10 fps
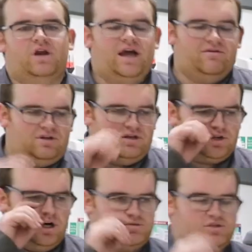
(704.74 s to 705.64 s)
level
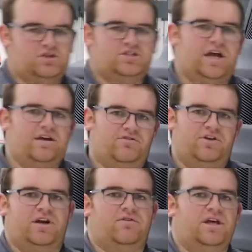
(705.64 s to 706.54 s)
drops in your tank for
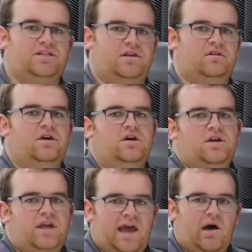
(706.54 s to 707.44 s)
any reason,
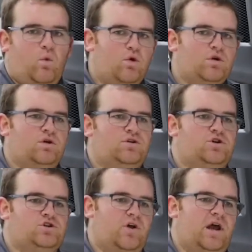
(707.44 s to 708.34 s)
you get a warning on your
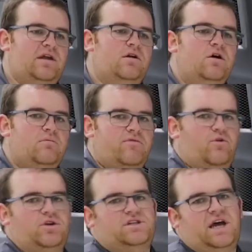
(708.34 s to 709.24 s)
screen
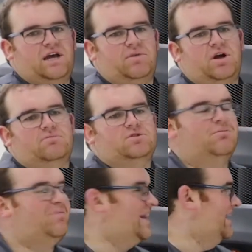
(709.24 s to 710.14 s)
before the tank becomes
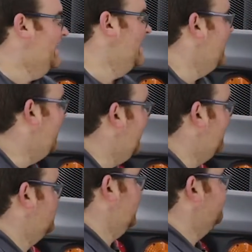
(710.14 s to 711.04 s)
completely
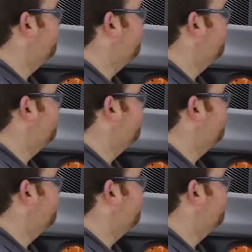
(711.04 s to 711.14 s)
empty.